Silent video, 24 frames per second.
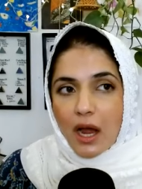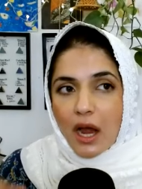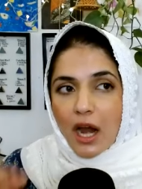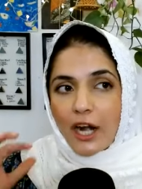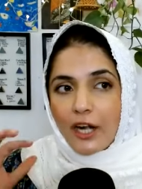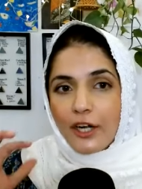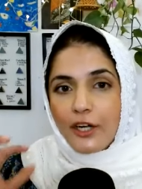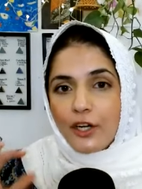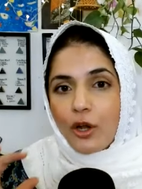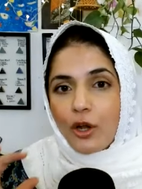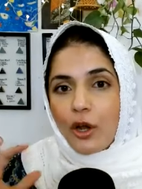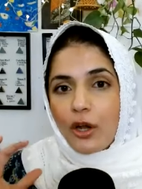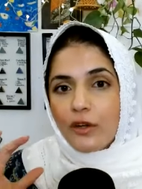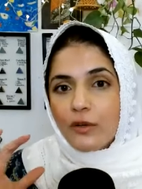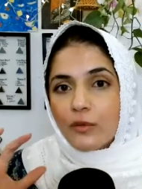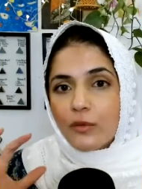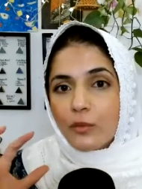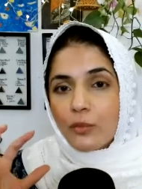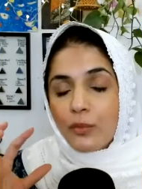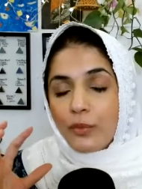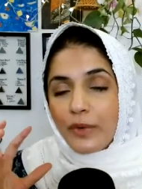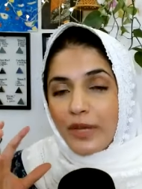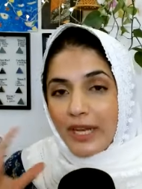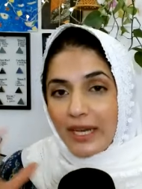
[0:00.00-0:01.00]
are not
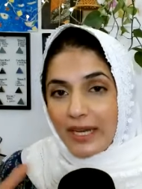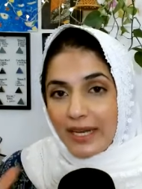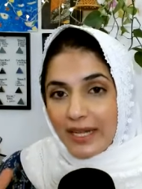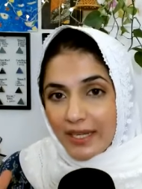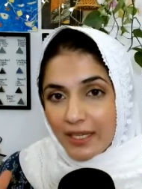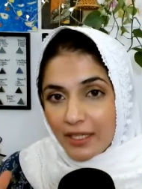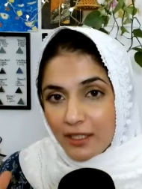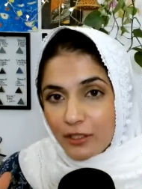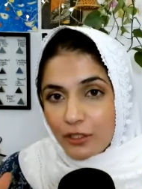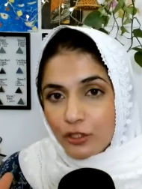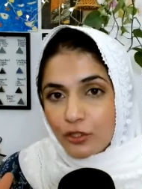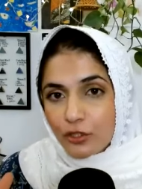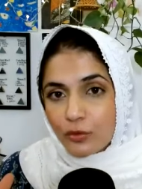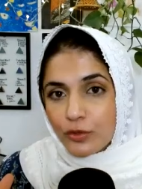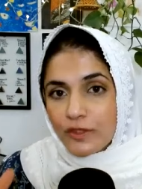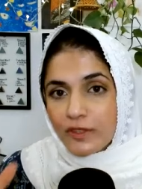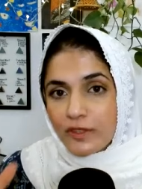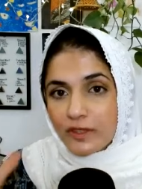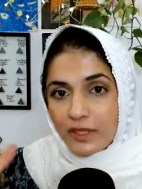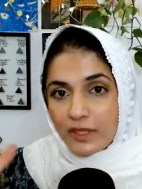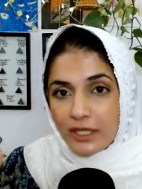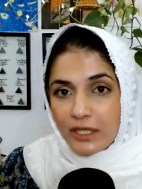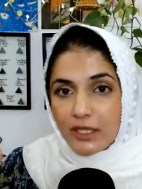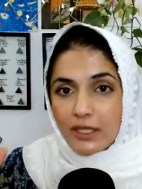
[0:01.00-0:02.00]
willing to
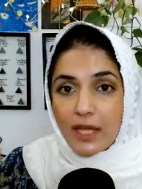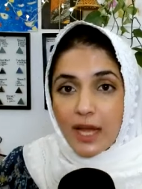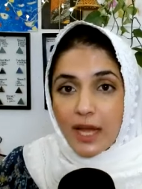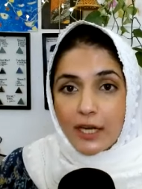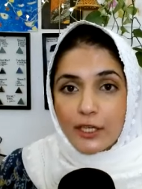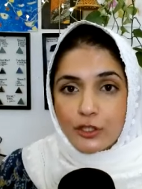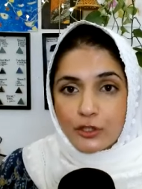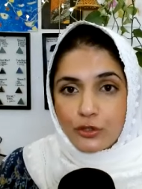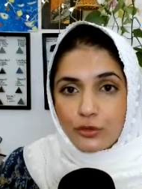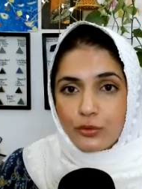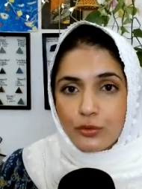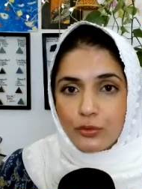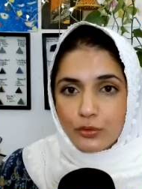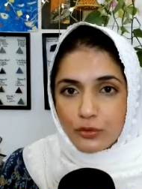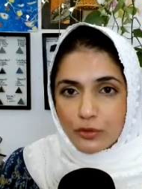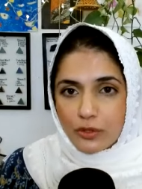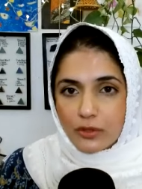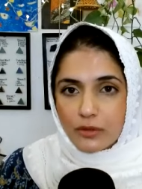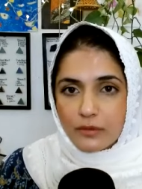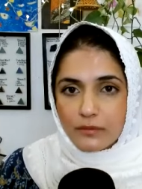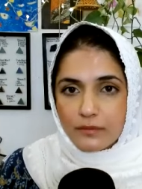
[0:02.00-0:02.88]
see that truth.